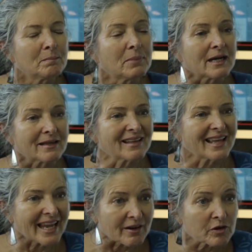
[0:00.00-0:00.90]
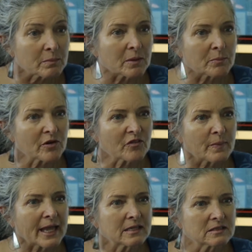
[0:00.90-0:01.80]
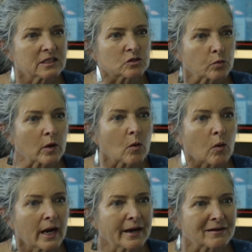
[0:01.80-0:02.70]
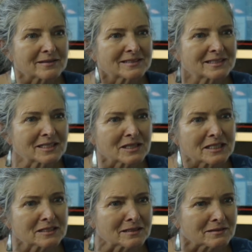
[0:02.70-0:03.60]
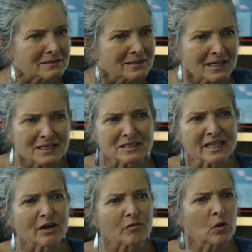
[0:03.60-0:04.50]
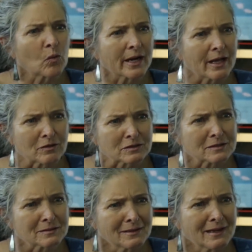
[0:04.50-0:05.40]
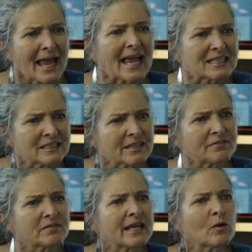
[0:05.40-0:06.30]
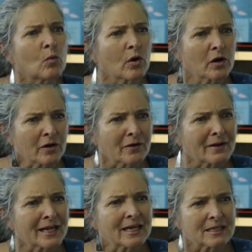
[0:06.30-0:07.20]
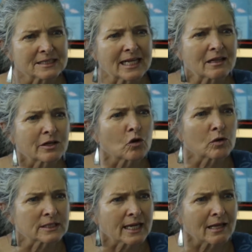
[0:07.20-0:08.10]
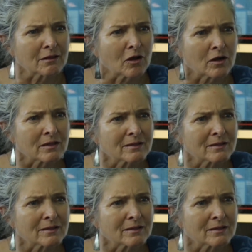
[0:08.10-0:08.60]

But every member of PACE is required to listen to everyone else as if they were in a Talanoa dialogue,